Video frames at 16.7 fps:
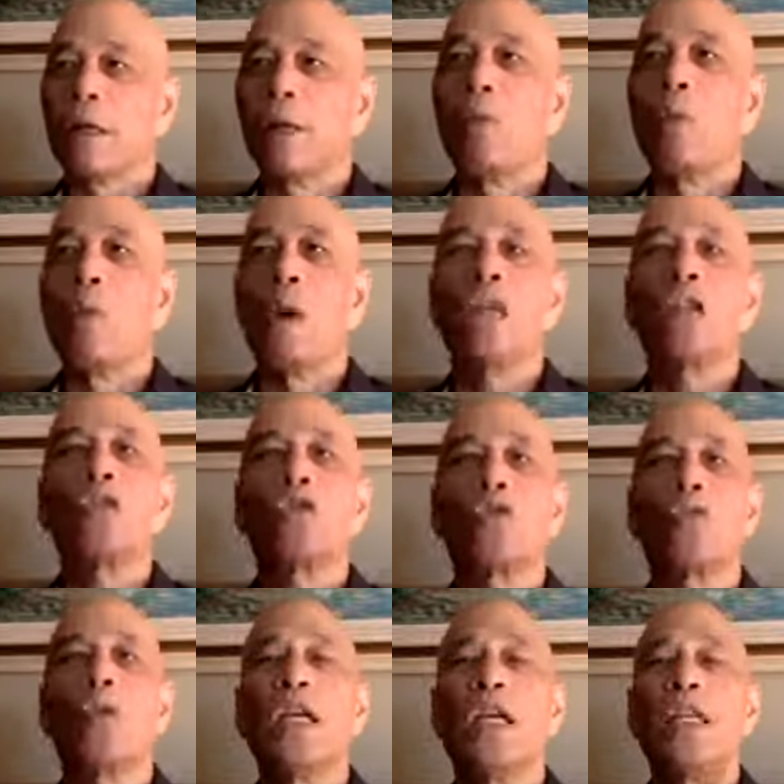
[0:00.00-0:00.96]
Once
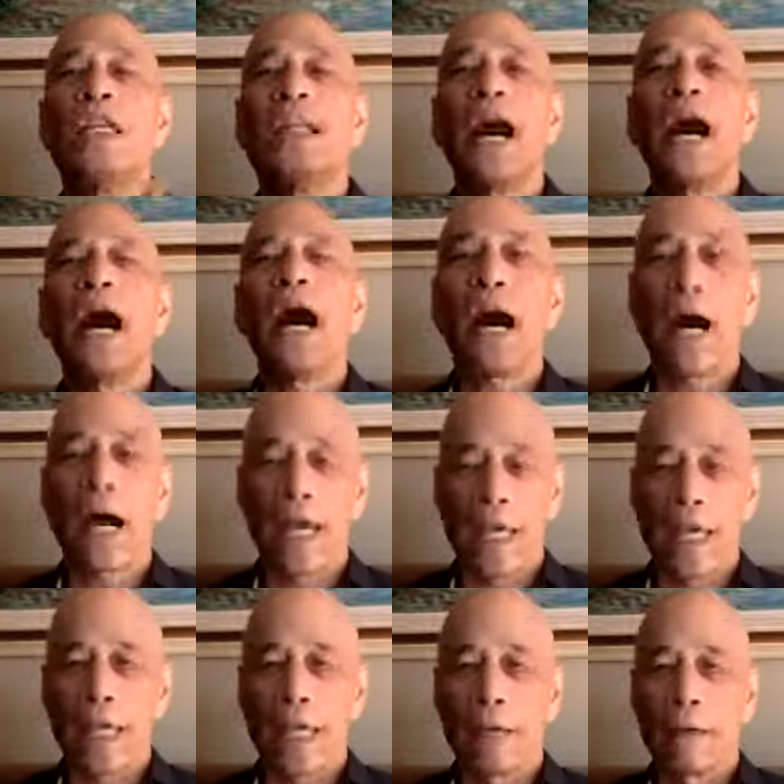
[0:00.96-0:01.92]
we
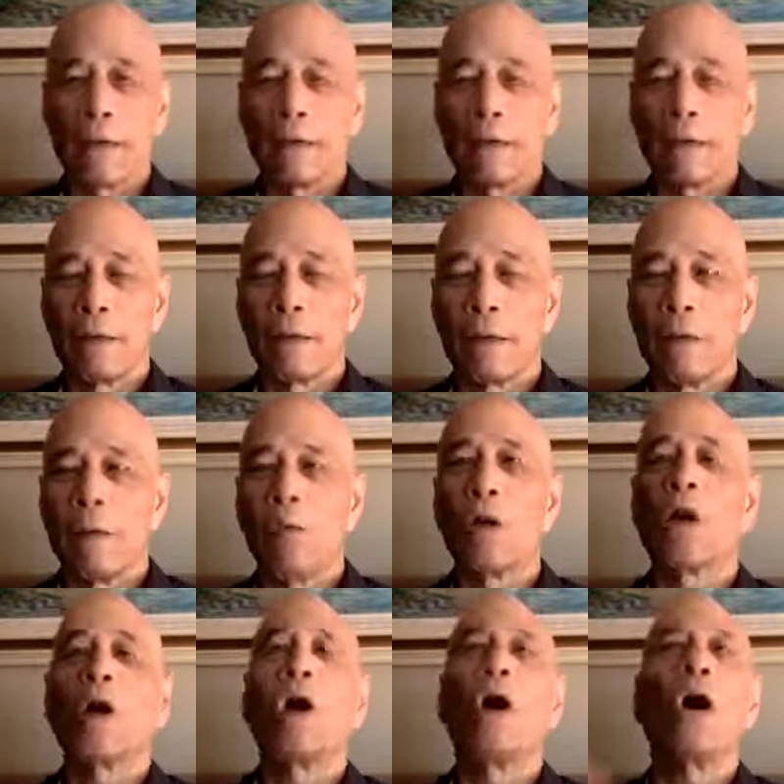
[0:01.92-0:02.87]
die,
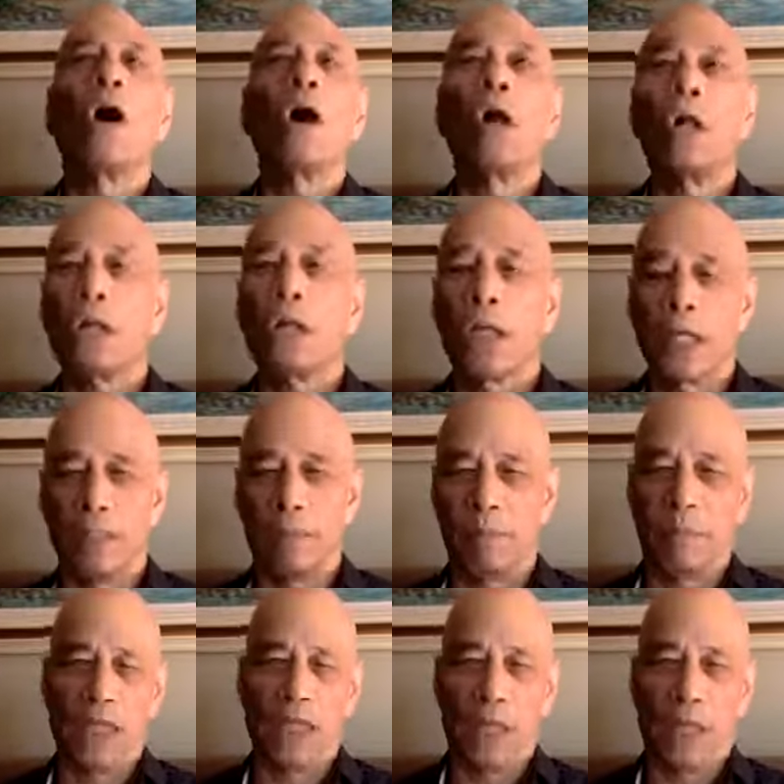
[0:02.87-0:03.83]
we're all light
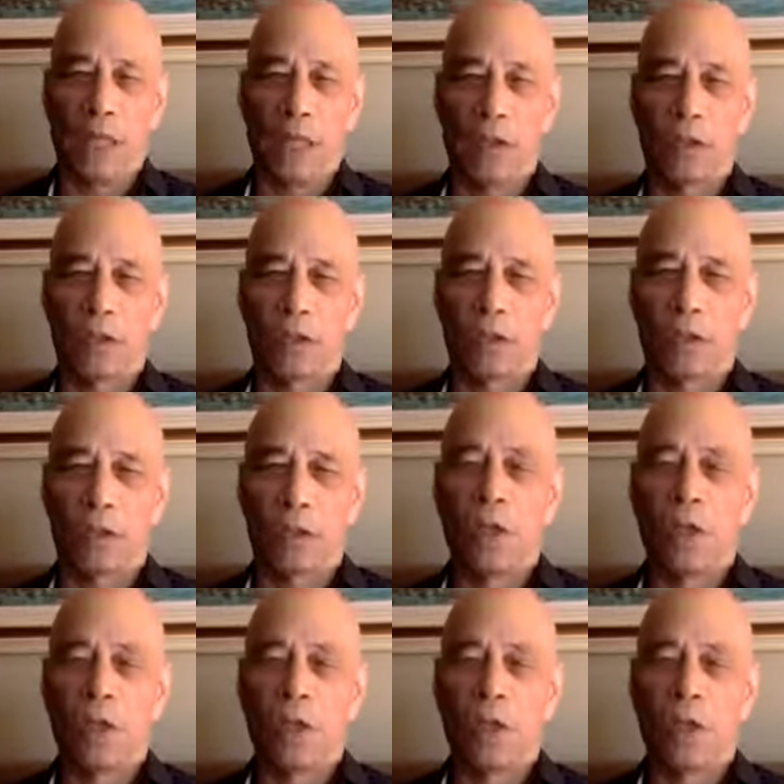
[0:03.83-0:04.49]
beings.